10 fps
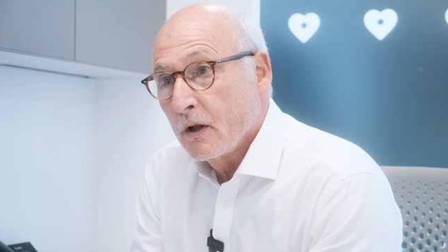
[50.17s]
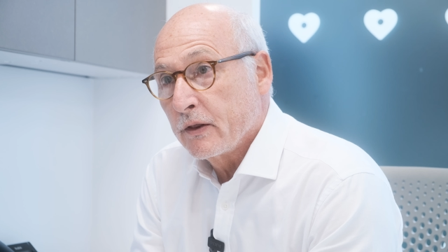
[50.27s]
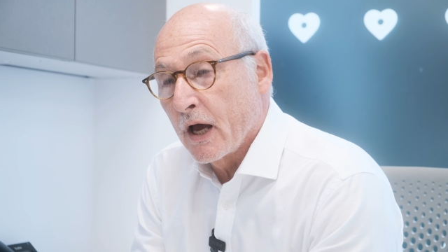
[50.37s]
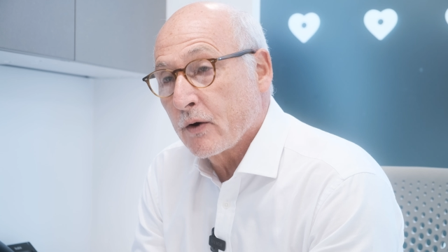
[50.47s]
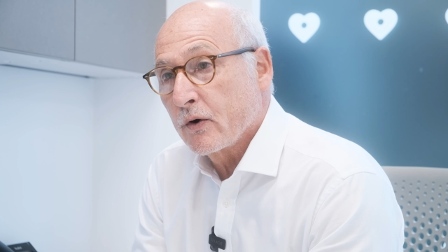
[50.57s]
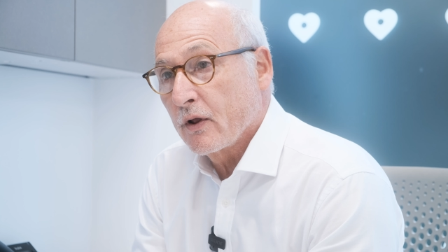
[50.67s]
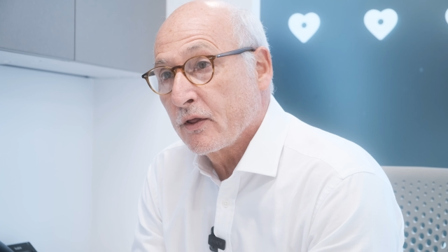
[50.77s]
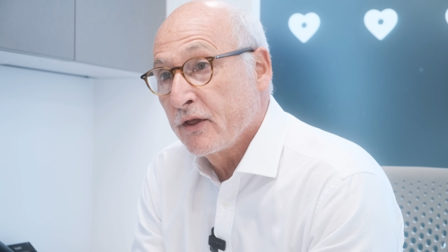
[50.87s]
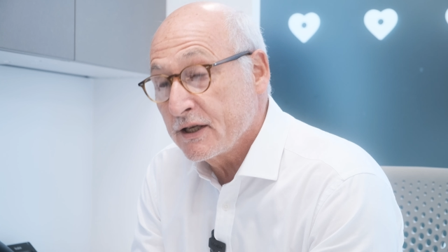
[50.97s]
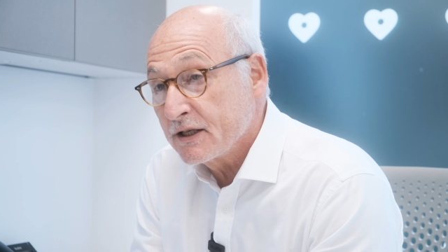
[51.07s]
Now,
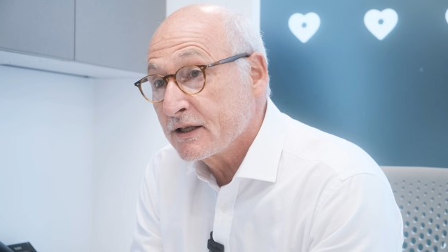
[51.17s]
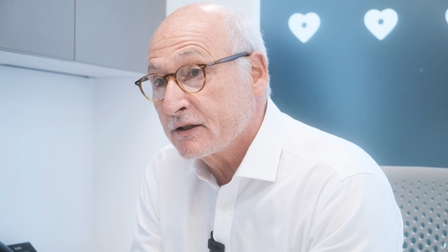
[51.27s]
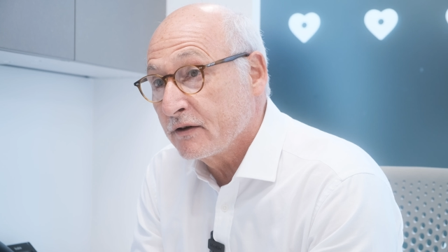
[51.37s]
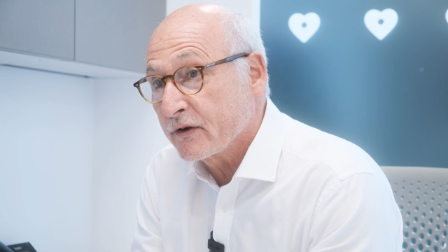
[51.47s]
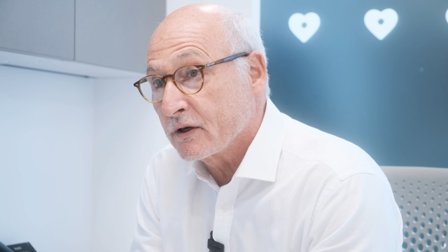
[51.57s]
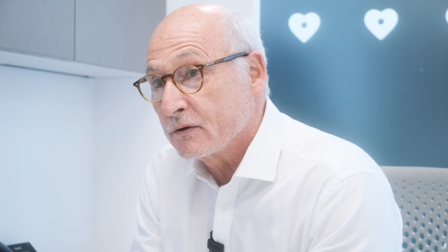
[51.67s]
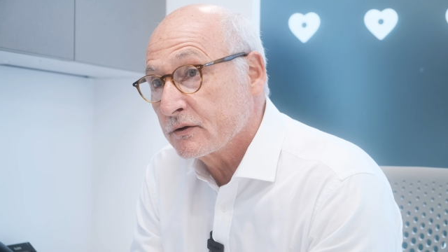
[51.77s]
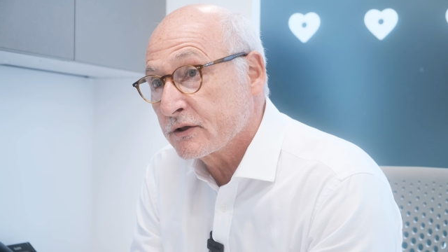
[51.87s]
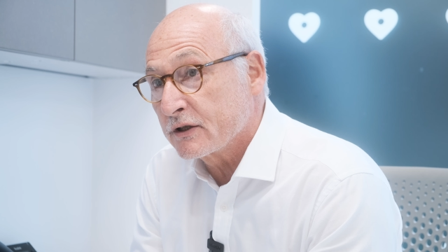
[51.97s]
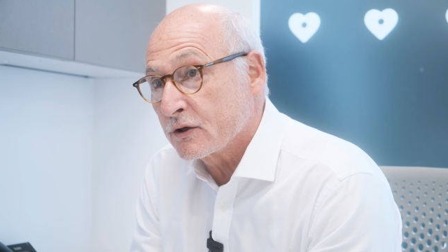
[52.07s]
this is a difficult
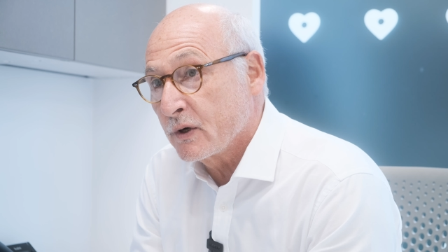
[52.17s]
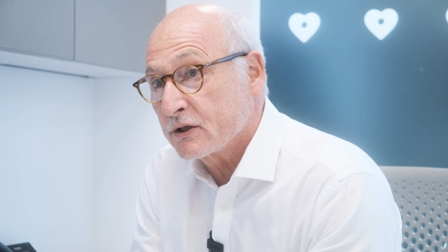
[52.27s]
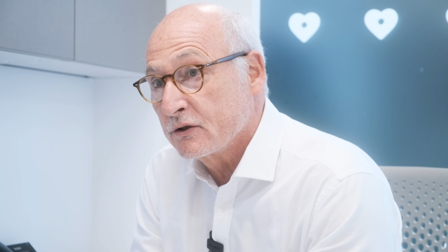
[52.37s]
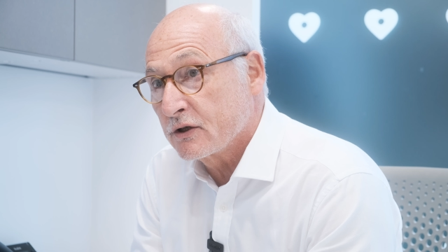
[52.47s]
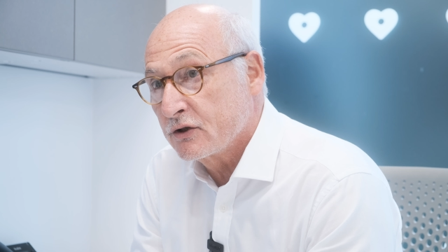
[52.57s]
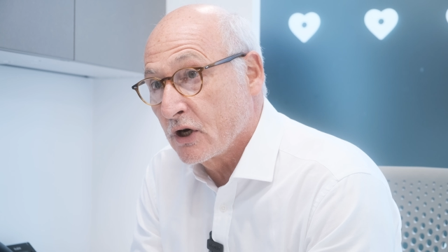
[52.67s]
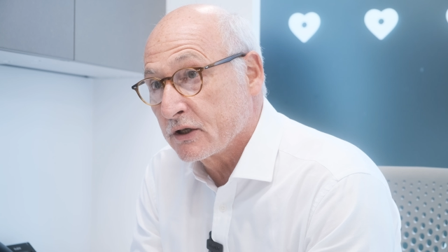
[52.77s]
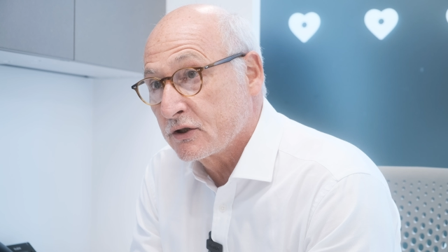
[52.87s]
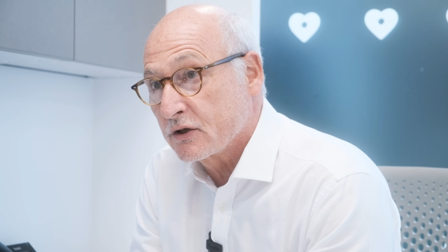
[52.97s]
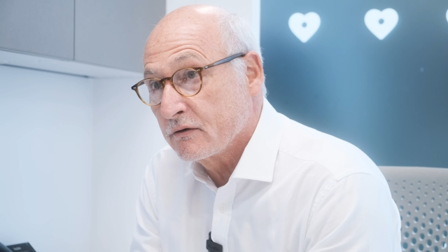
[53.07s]
situation to
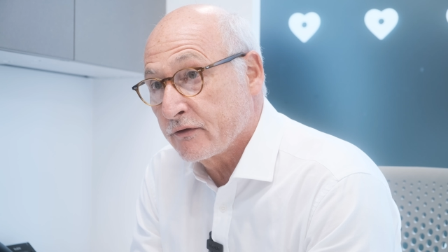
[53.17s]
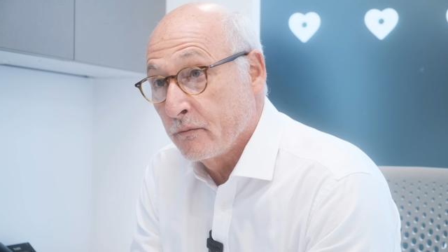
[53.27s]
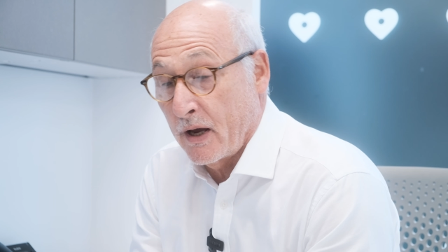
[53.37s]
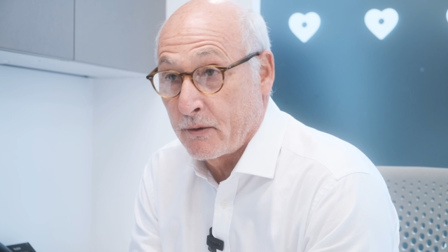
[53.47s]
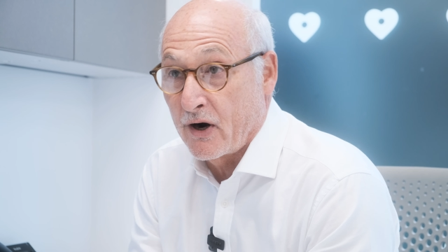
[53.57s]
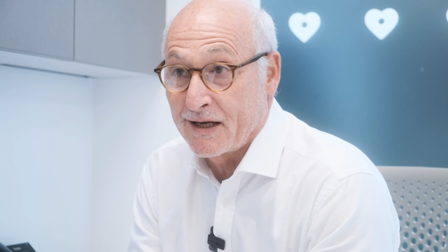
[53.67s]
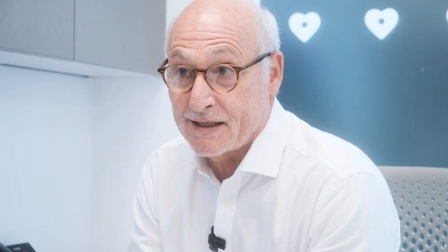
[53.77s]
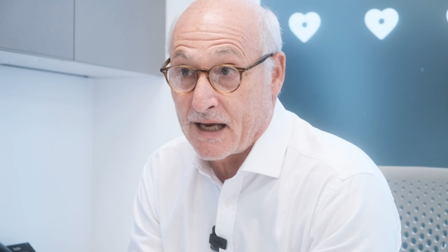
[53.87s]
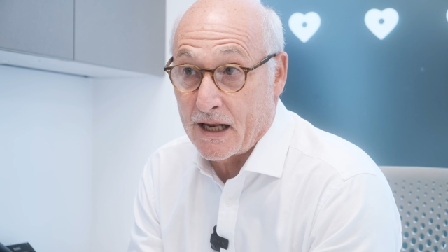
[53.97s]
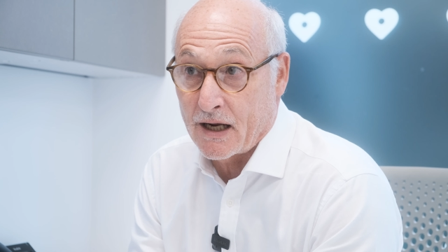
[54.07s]
judge from MRI
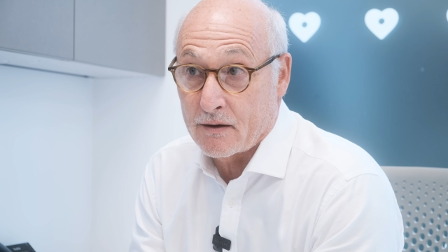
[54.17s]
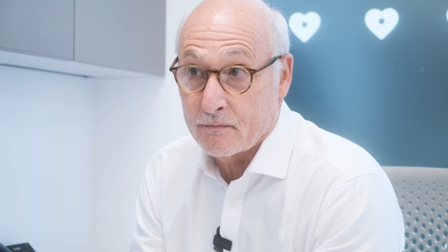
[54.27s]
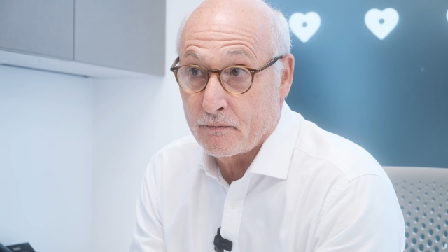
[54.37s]
scanning.